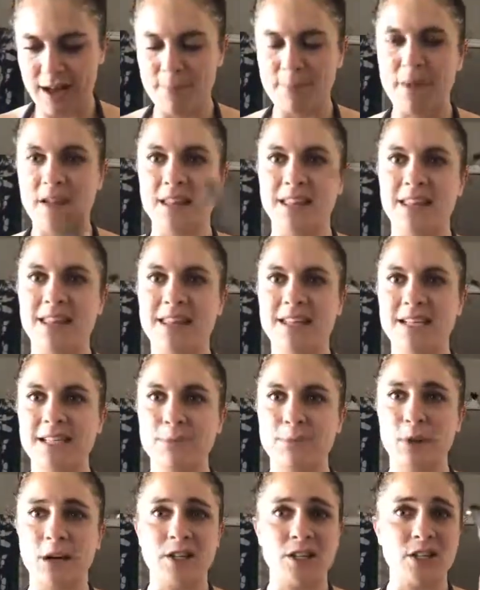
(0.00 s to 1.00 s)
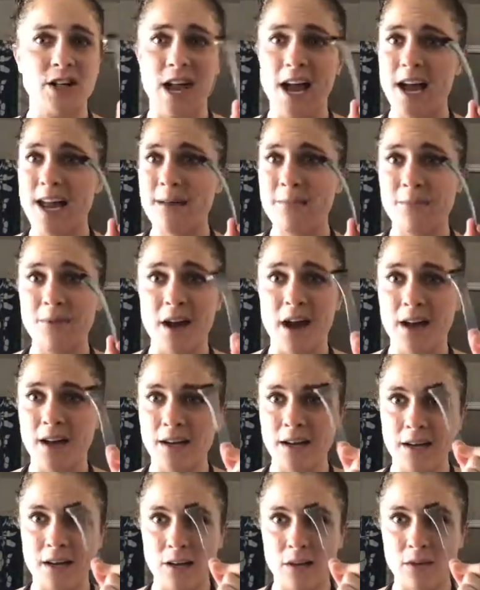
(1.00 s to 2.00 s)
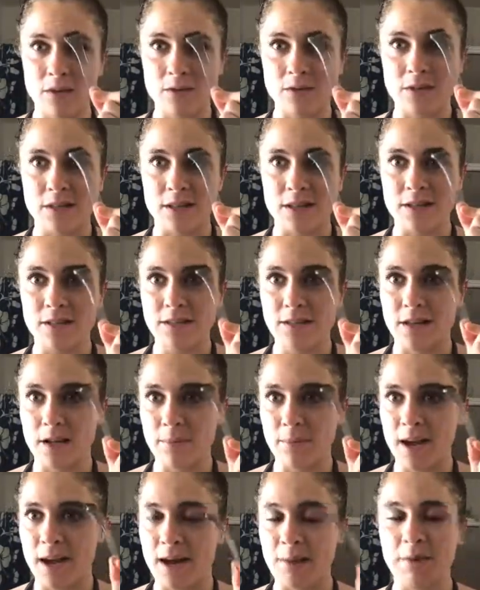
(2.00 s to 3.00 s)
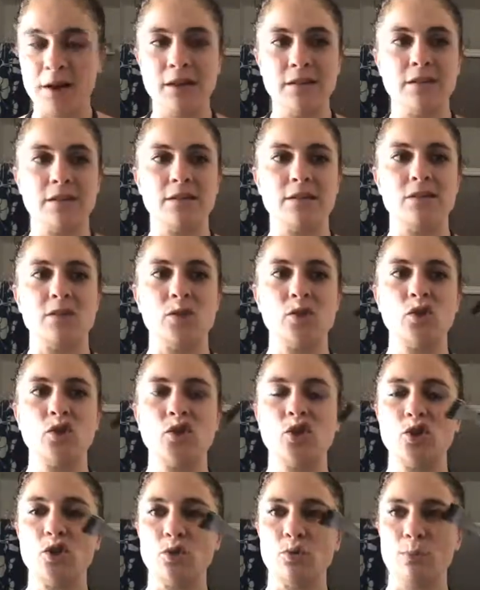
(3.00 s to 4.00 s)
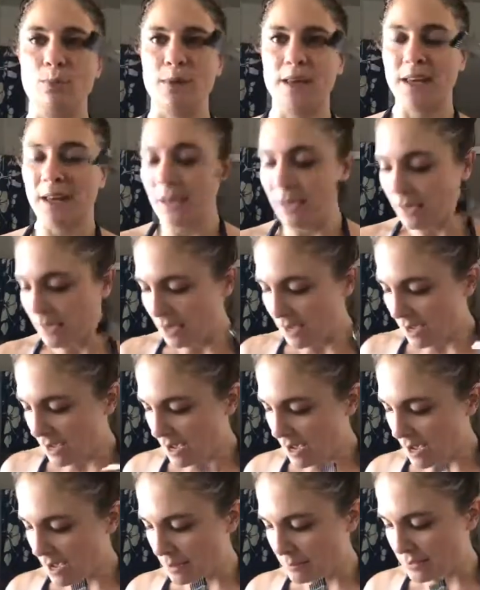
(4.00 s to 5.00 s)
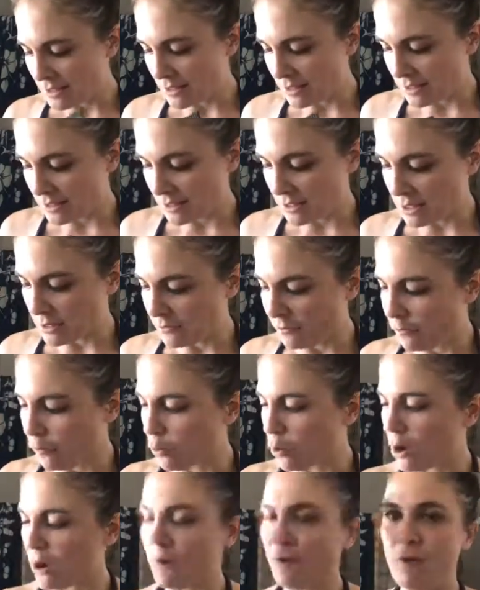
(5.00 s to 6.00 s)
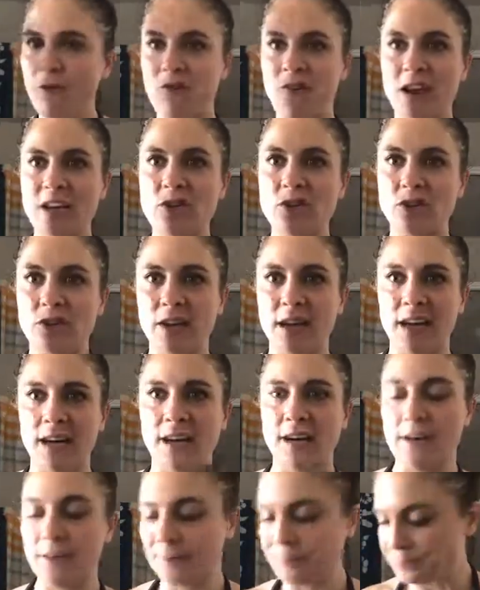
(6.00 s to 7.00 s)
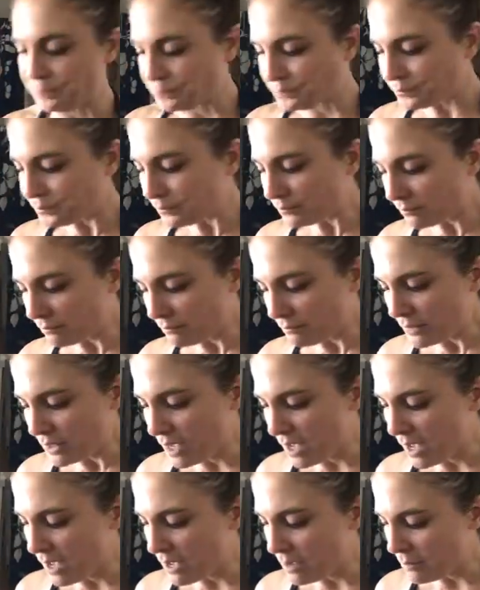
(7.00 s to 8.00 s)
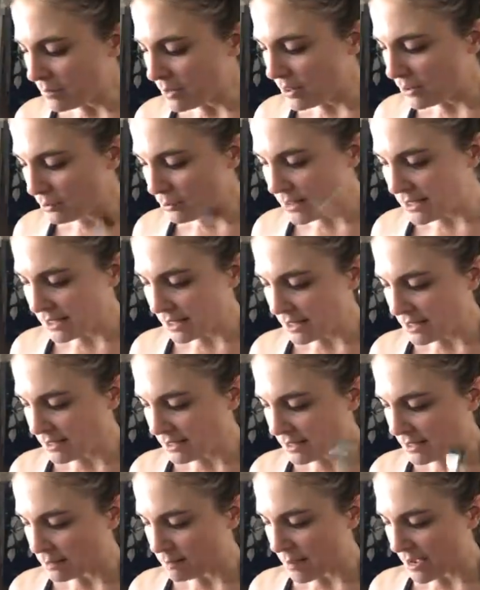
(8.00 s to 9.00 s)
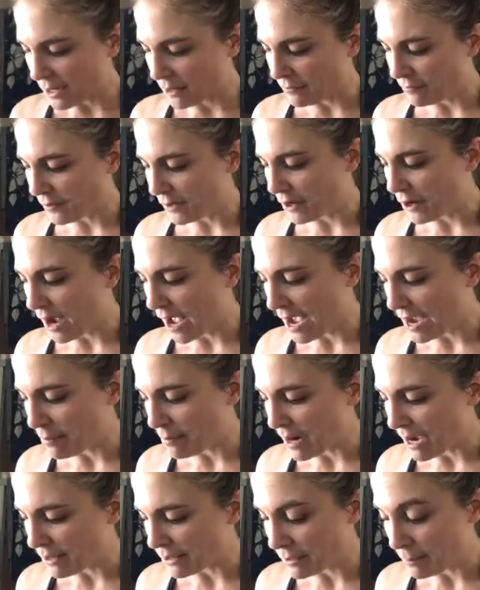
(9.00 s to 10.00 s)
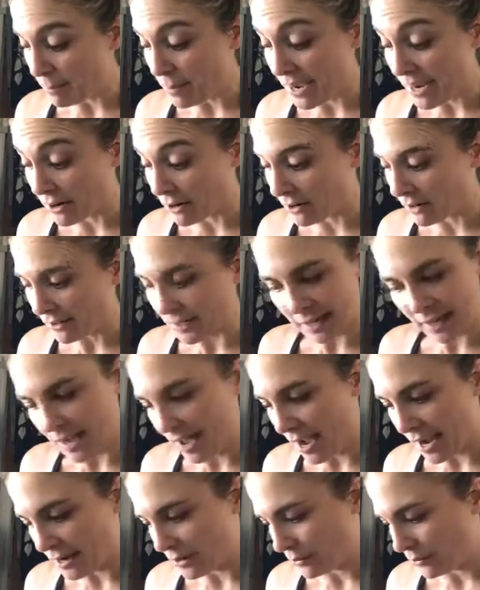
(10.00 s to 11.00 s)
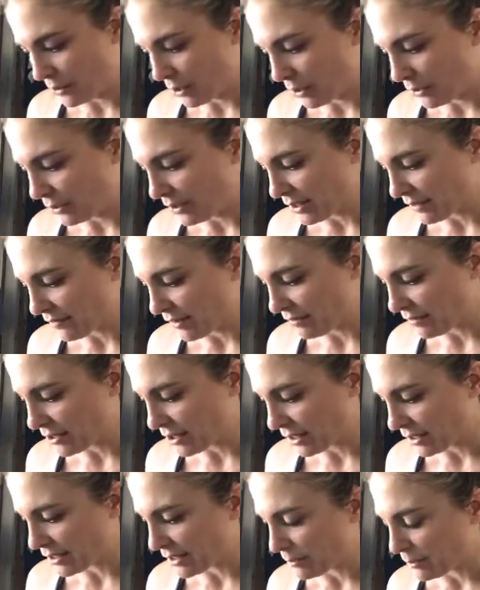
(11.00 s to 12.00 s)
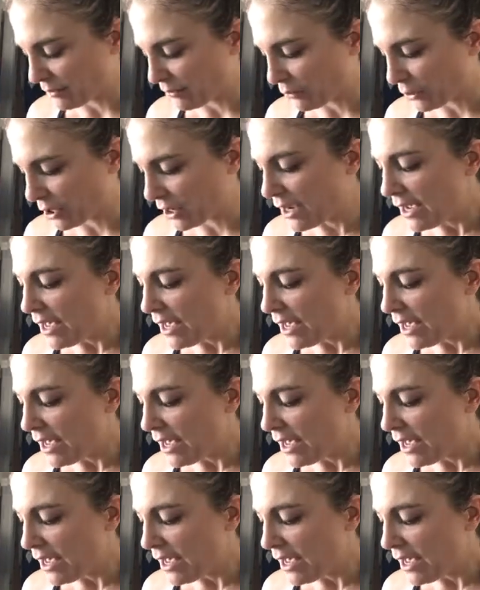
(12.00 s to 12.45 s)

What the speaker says: this brush. I am not going to use this on my eyebrows. This is too big since it's for facial hair. The reason this is better for your eyebrows, apparently, I don't know because I've never done this before,